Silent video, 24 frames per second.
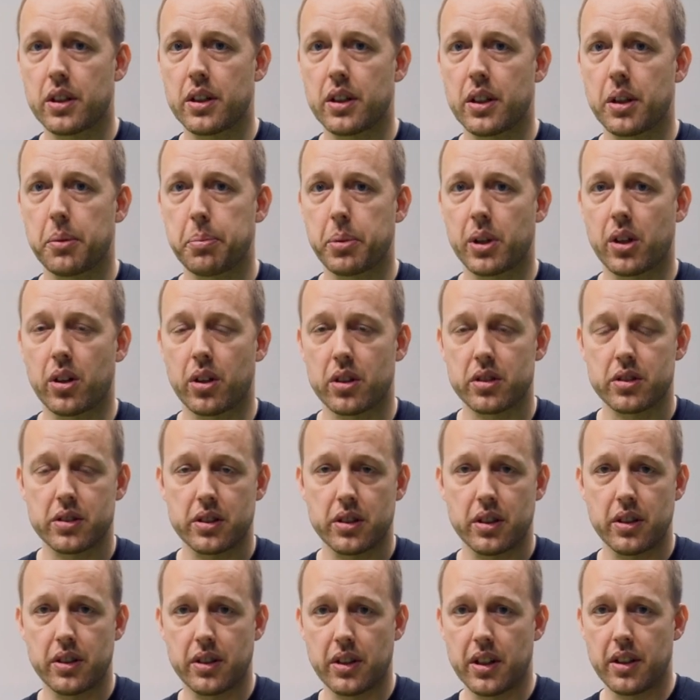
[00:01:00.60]
uh, because
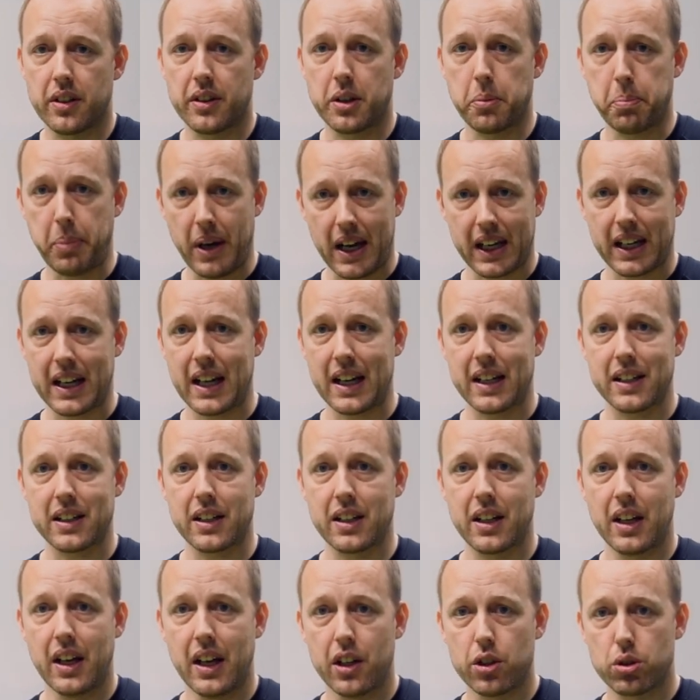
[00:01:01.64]
the, the backhand
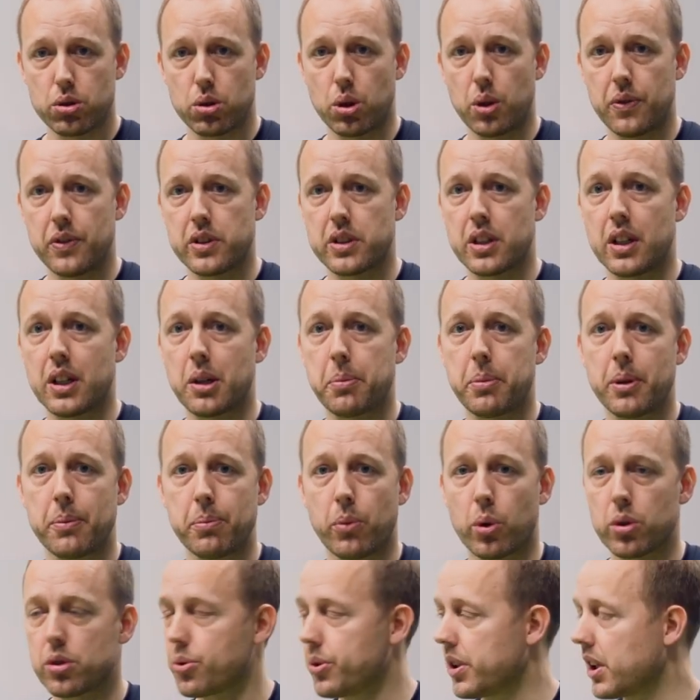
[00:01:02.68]
serve is a little bit
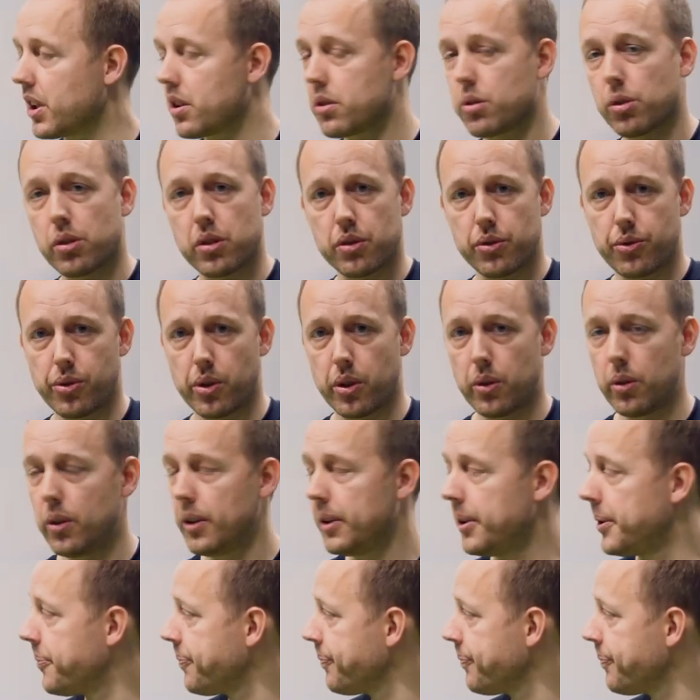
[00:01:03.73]
more tricky to control.